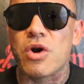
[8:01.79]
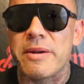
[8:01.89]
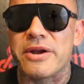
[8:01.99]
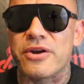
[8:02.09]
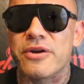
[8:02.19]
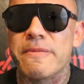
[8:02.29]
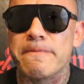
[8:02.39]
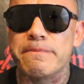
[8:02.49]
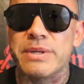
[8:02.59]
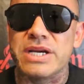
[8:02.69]
runner
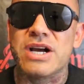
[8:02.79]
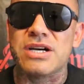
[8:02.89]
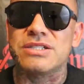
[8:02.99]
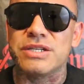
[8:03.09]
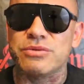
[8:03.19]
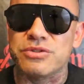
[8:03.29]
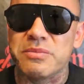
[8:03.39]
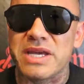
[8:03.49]
because he was